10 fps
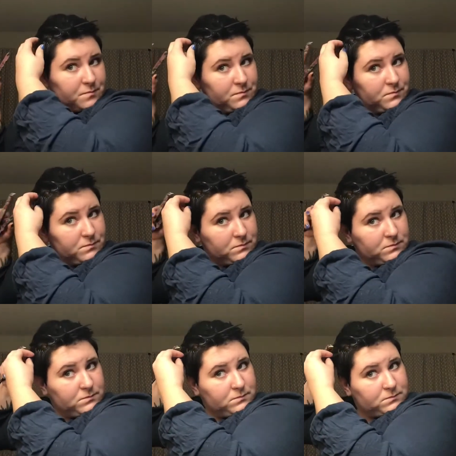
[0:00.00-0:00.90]

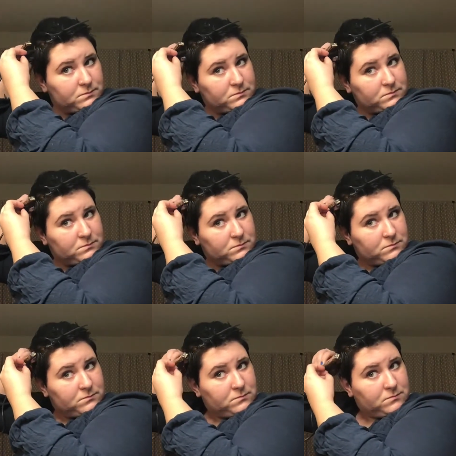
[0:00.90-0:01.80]

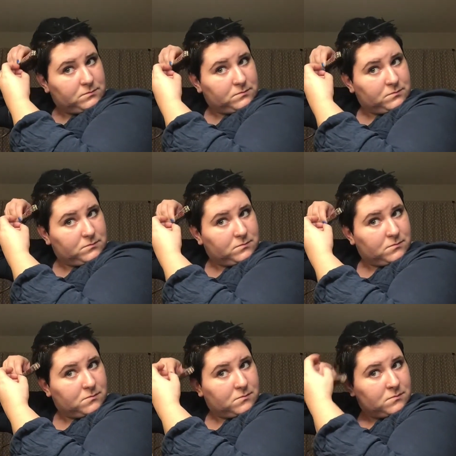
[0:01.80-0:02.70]

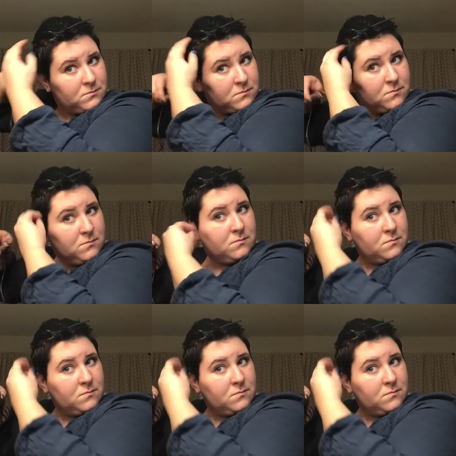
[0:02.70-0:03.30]
Nobody speaks.